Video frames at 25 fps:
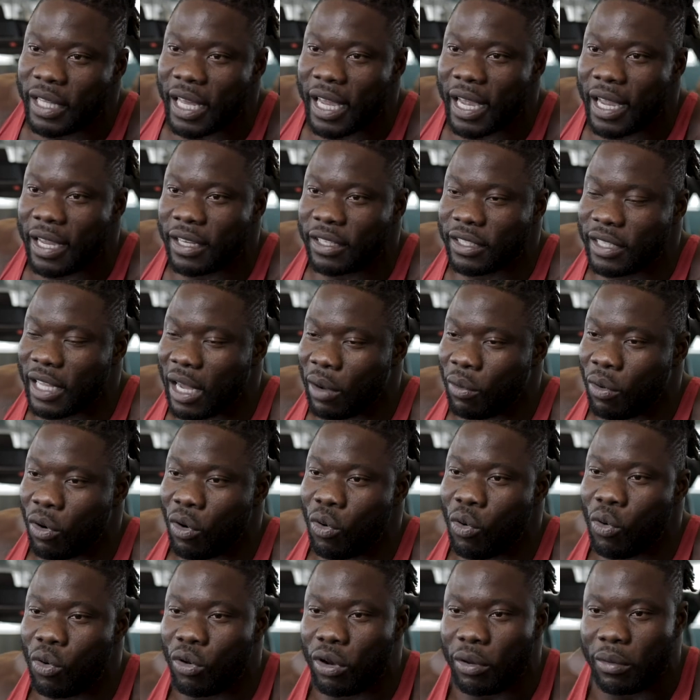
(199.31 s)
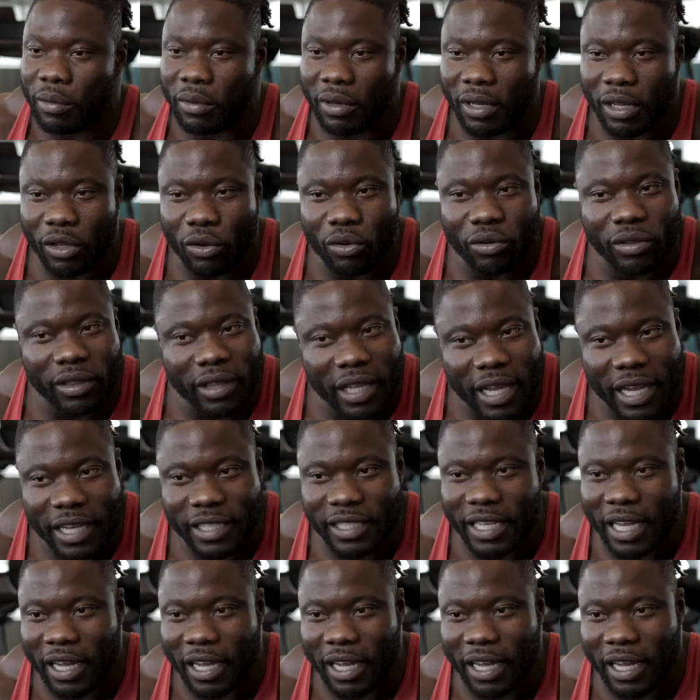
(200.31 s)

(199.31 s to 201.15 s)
things that were holding little things